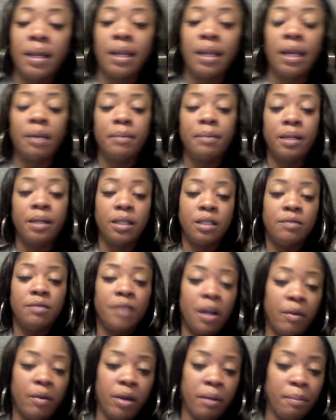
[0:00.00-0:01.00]
like me that's
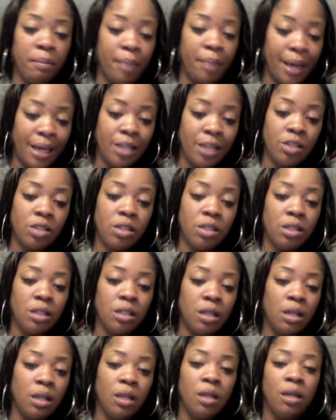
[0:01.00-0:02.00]
very impatient,
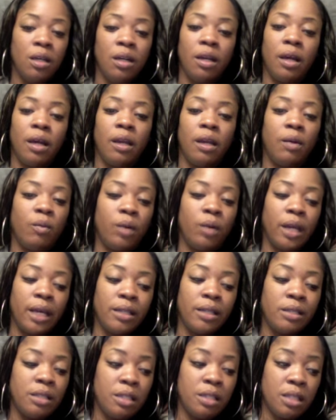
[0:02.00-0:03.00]
and when I
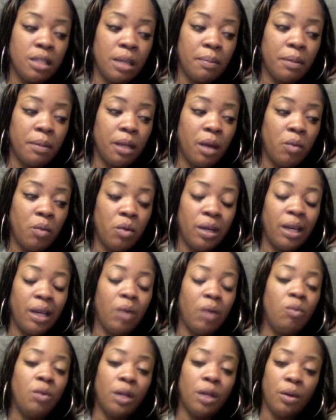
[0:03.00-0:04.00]
see something I want, it, I
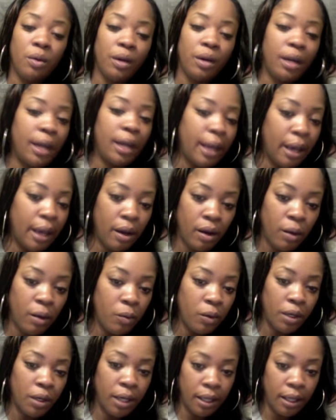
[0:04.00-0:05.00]
want it now. I
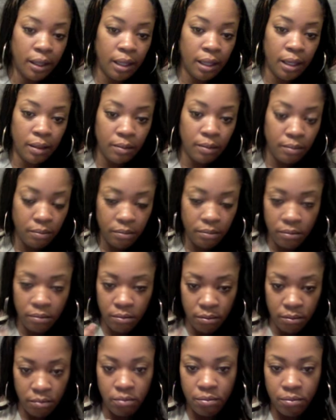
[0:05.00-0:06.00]
want it at that
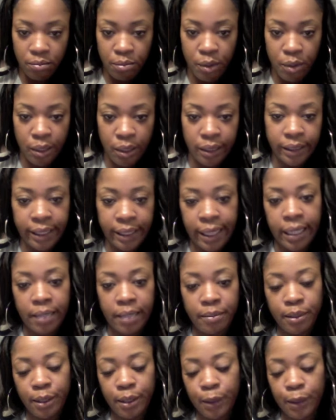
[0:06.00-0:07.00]
point in time.
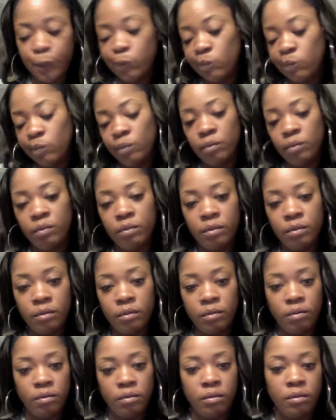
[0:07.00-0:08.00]
So
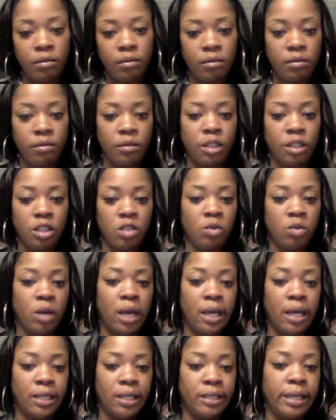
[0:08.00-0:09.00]
this is
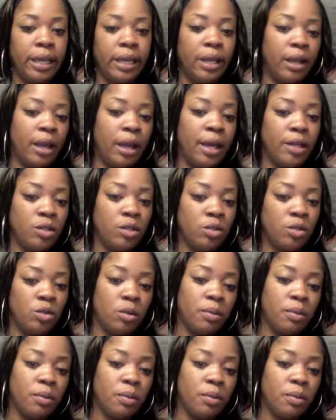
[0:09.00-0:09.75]
why I stay in a hair store